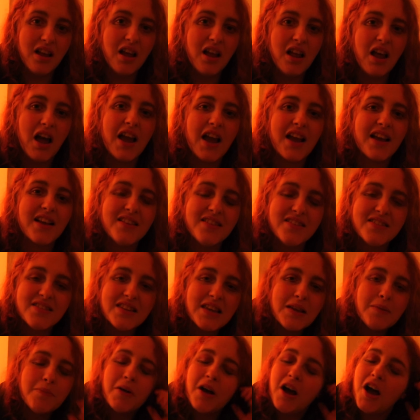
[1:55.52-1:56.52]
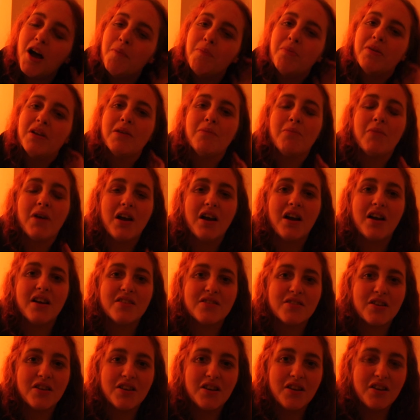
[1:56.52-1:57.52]
I can see purple in my
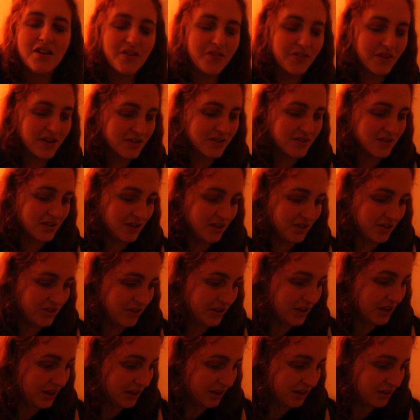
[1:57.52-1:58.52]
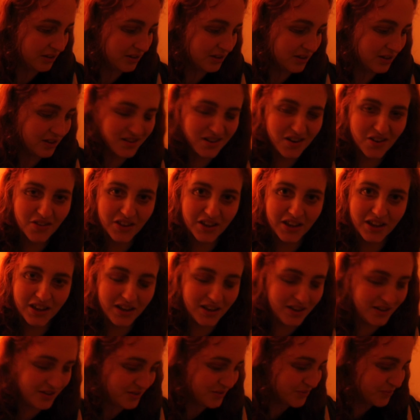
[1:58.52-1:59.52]
eyes, so I don't know if that's a good thing. I don't think it
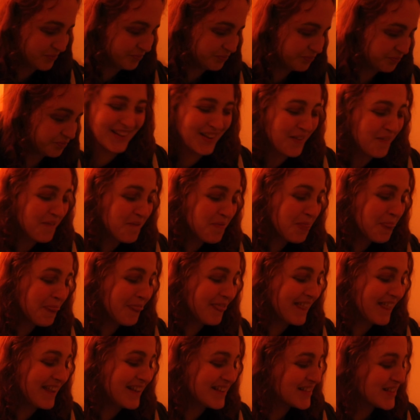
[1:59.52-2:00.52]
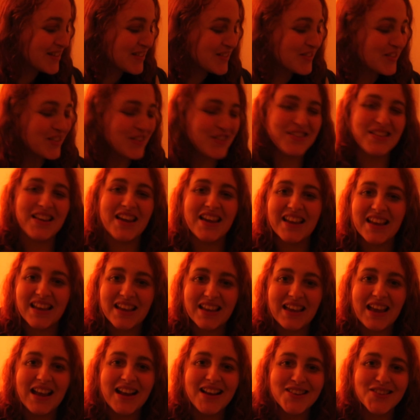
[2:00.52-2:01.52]
is. This is just
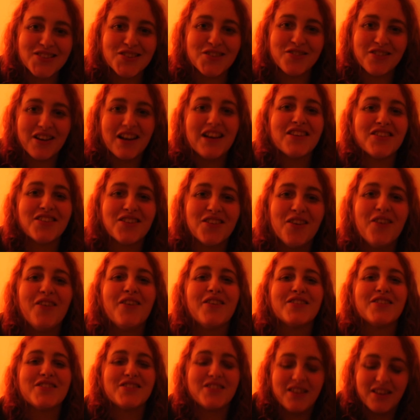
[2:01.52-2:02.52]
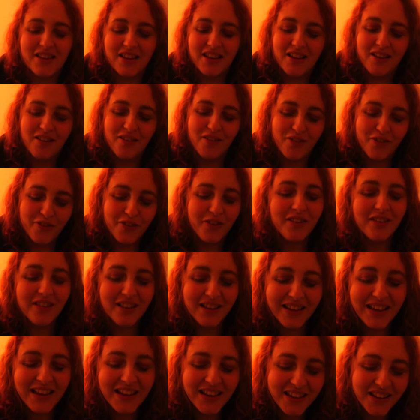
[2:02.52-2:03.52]
like Kate's crash course to looking awful.
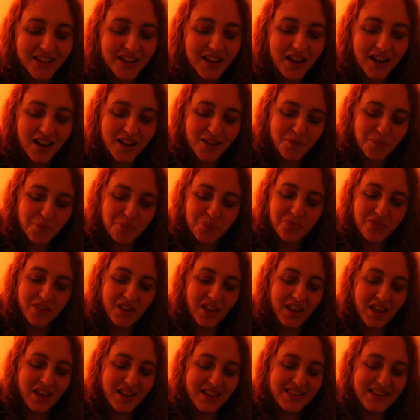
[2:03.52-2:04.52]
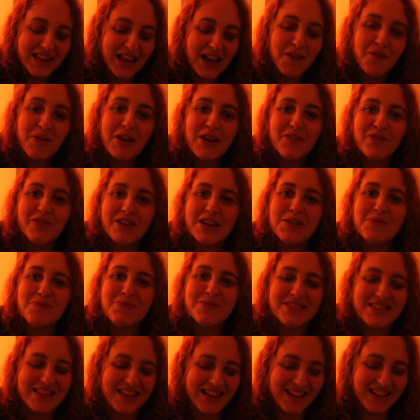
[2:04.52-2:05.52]
Okay, now we have
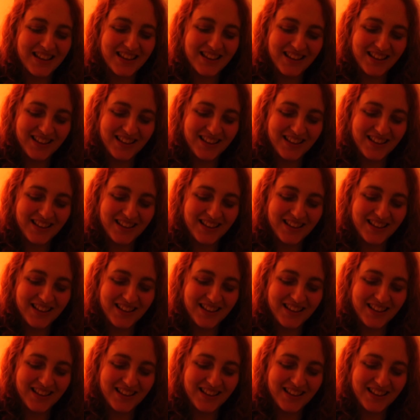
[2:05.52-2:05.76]
lipstick.